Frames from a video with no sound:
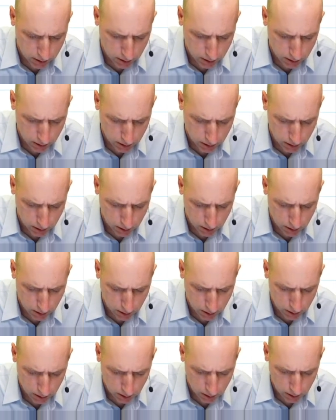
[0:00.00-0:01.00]

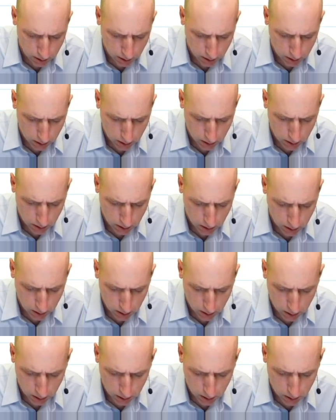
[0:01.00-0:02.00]

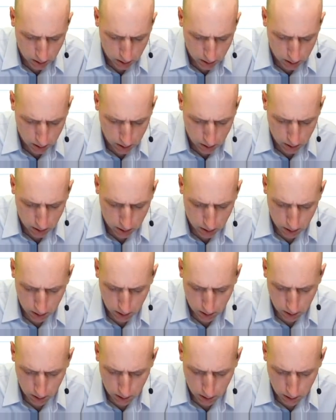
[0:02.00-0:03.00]

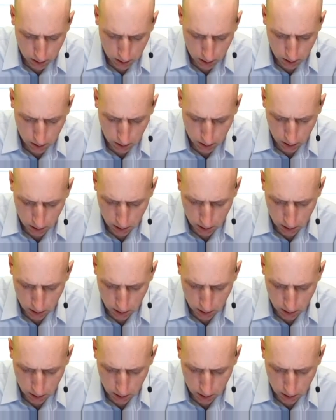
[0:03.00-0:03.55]
No one is speaking in this clip.